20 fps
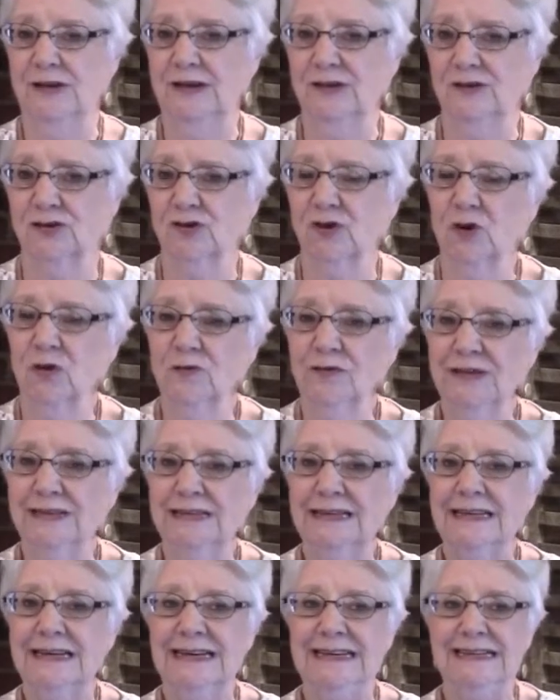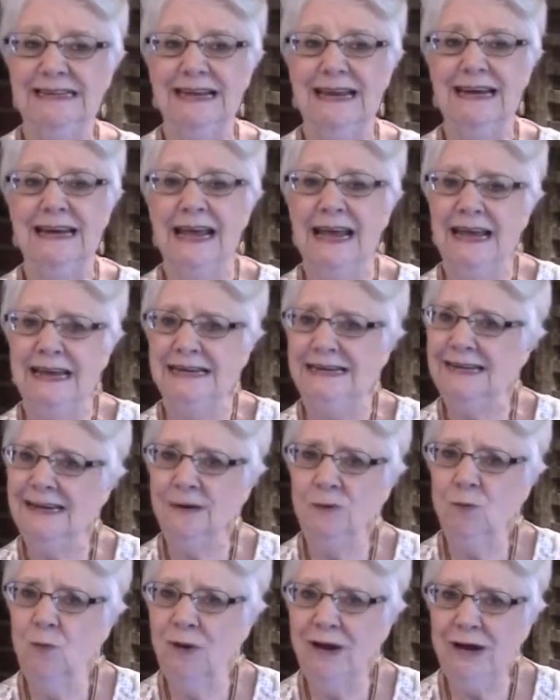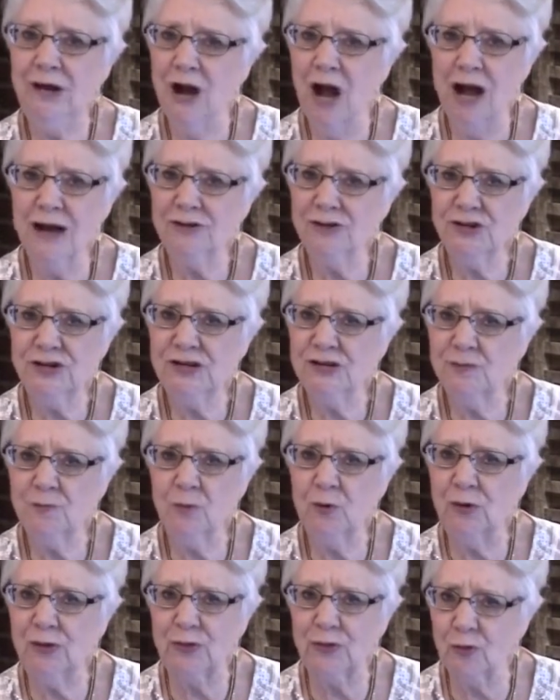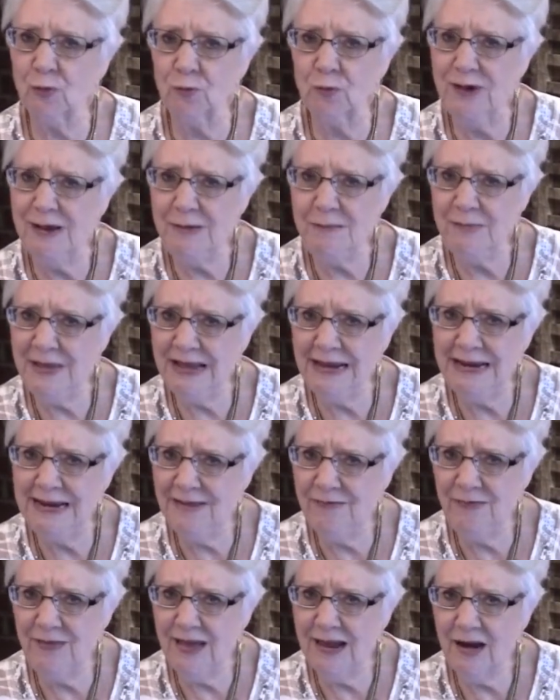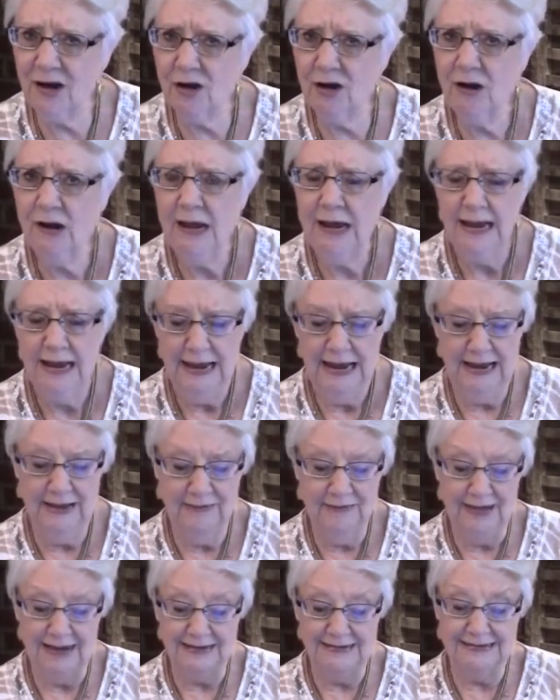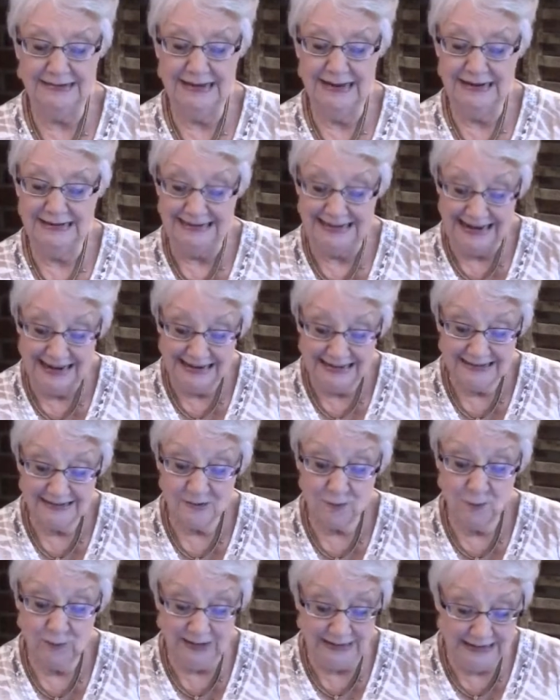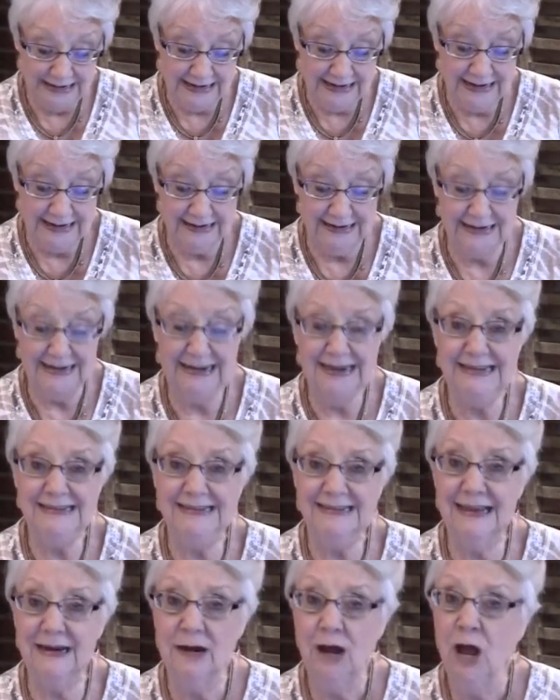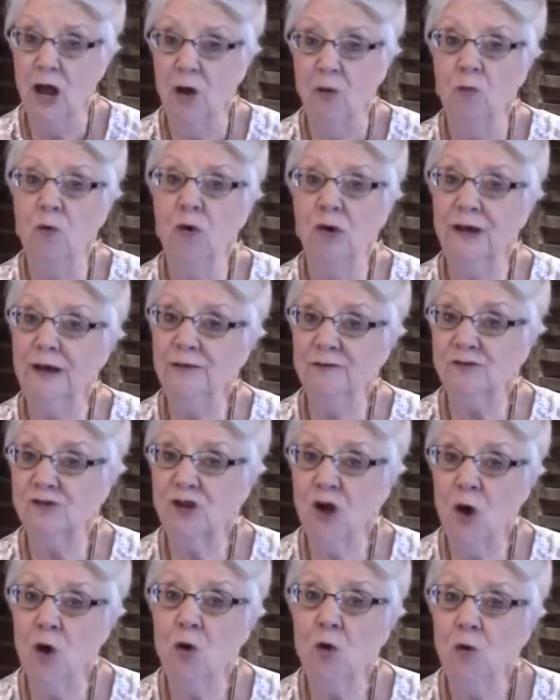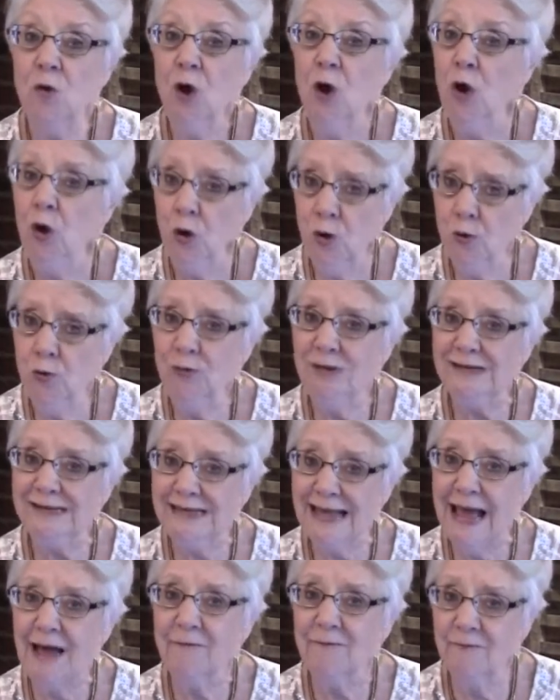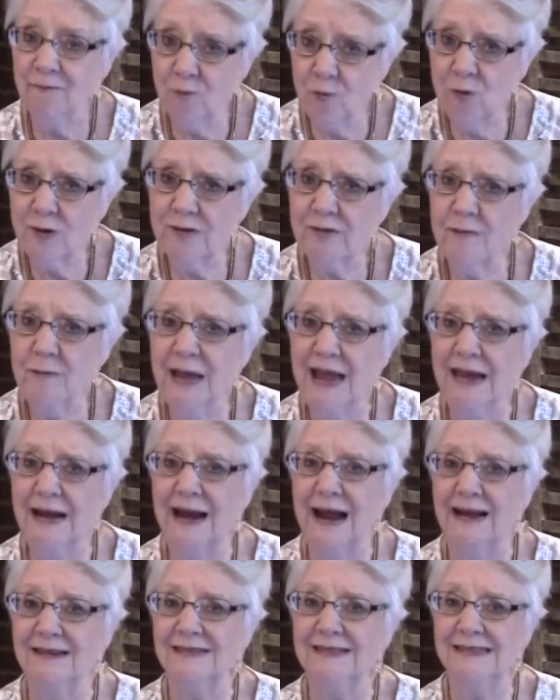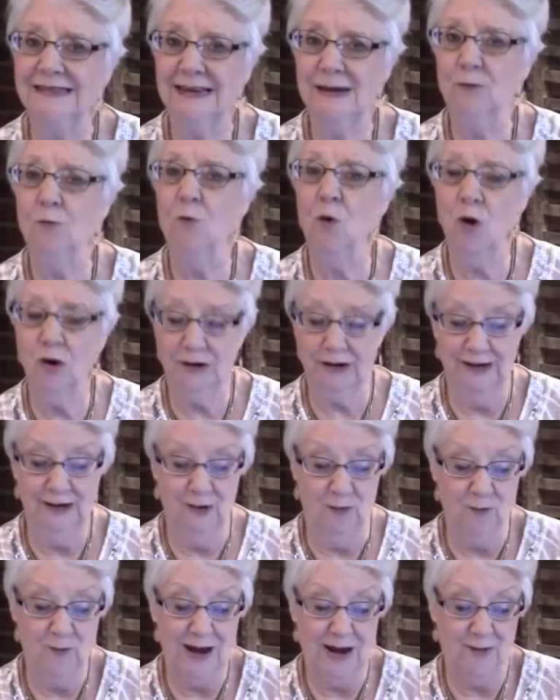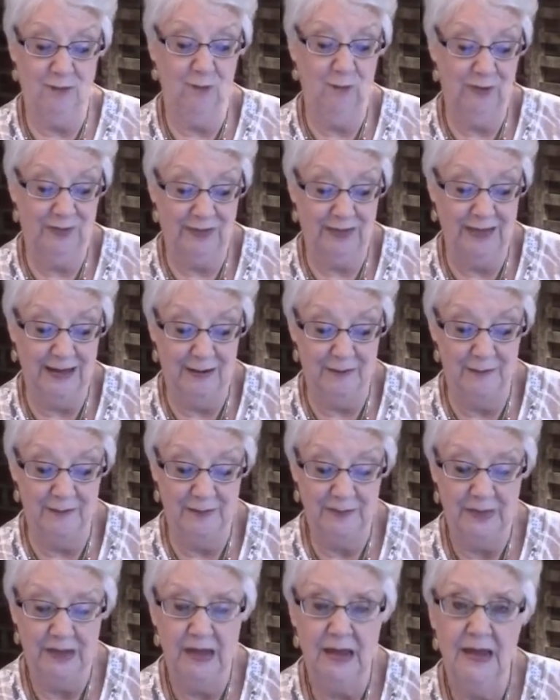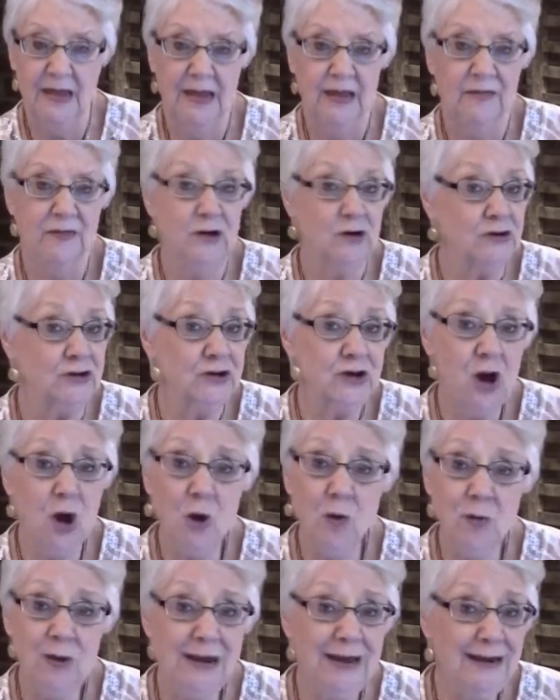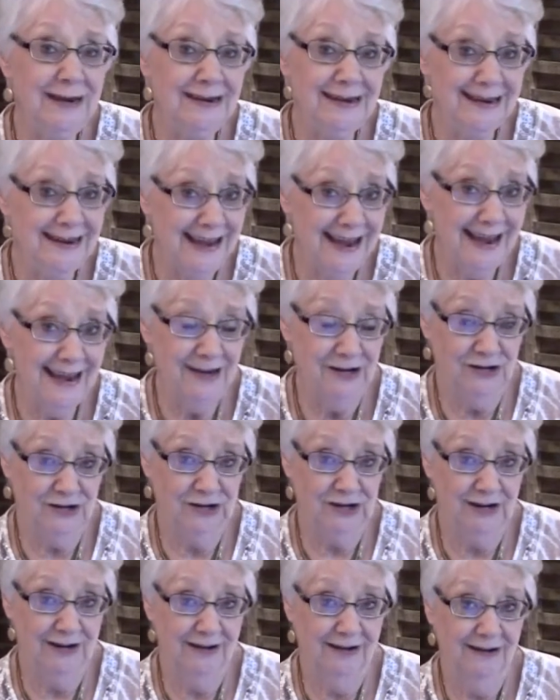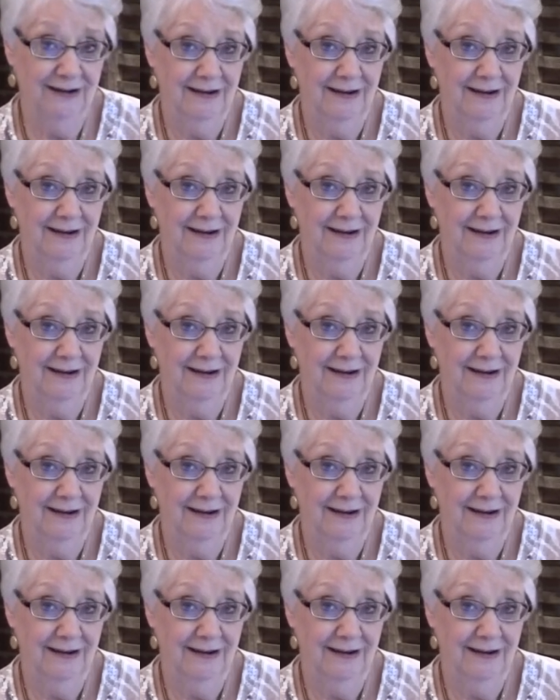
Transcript: his servants and he said, "Did we not just put three men in there?" And they said, "Yes, we did." And he said, "Well, if so, who is that fourth man I see walking around with them?" There's no indication